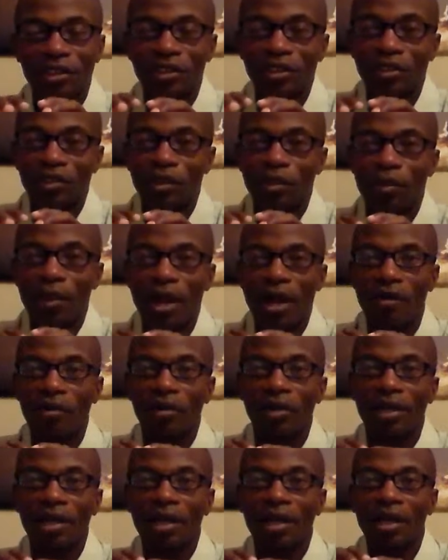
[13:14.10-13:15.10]
This is so
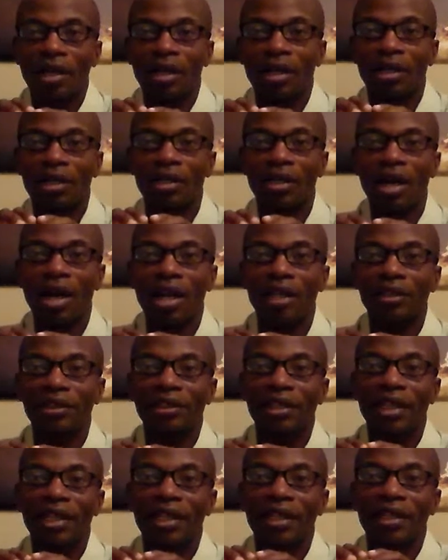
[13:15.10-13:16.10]
powerful. God
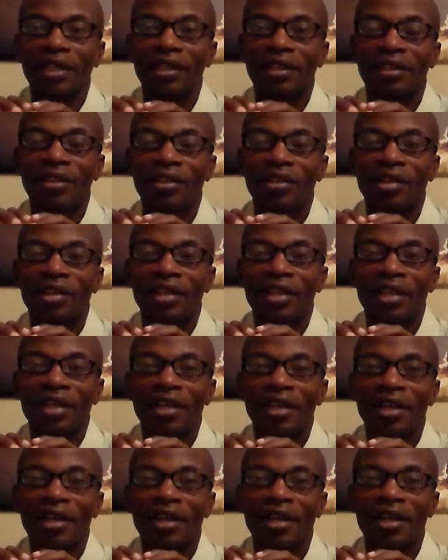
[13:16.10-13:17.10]
say,
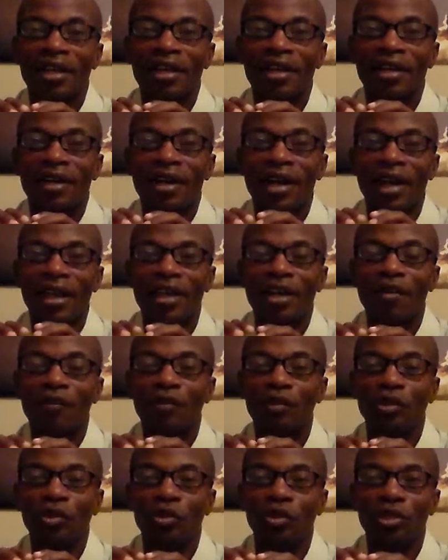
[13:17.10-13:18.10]

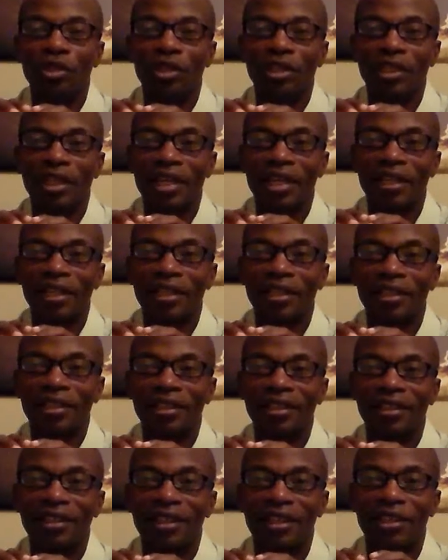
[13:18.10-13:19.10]
however you look at it,
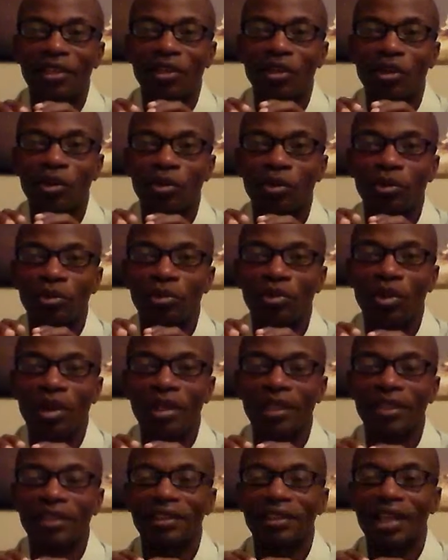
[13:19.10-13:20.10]
in your
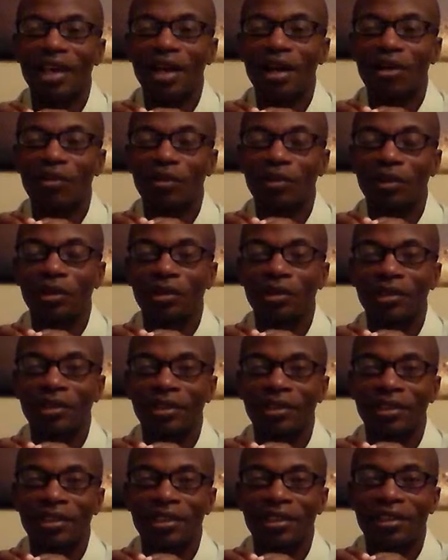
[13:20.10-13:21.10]
darkest hour
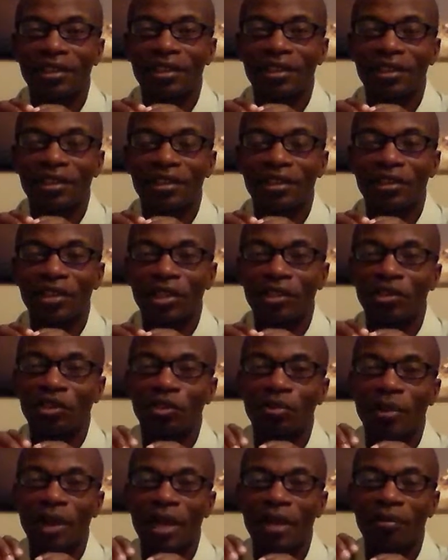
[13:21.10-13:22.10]
that
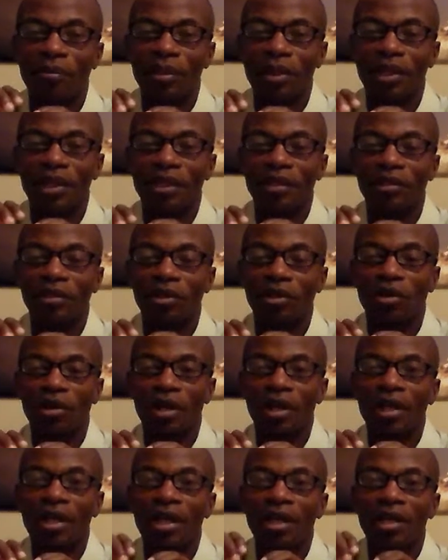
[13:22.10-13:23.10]
you might be in
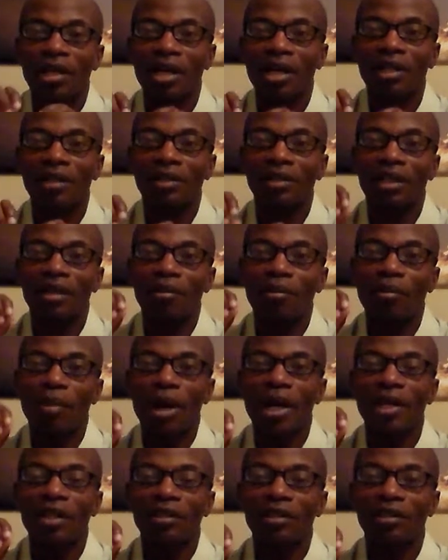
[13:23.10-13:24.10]
dark, God said,
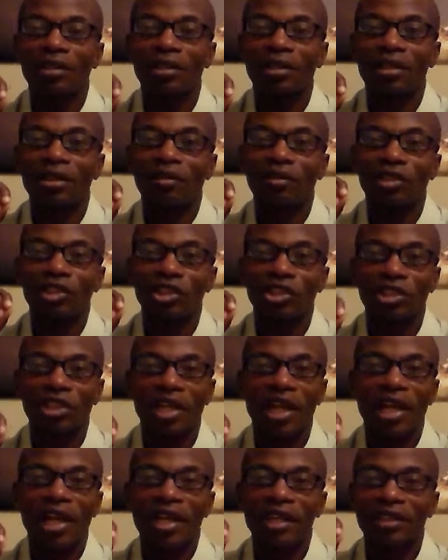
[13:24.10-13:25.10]
my love
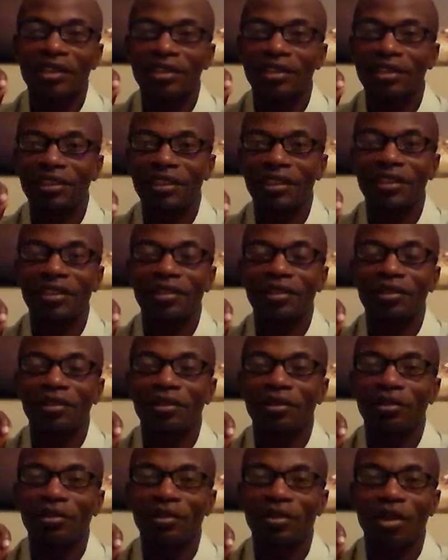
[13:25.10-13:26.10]
shines
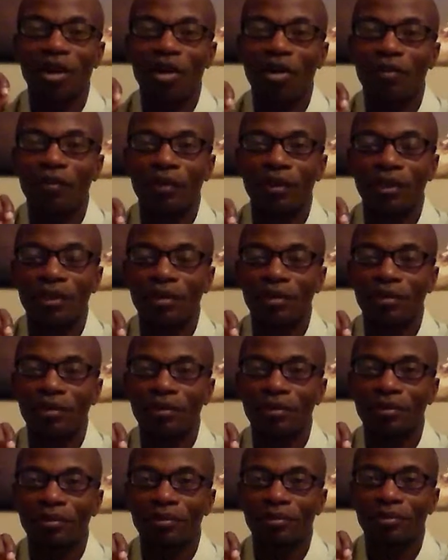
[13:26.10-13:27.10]
still over you.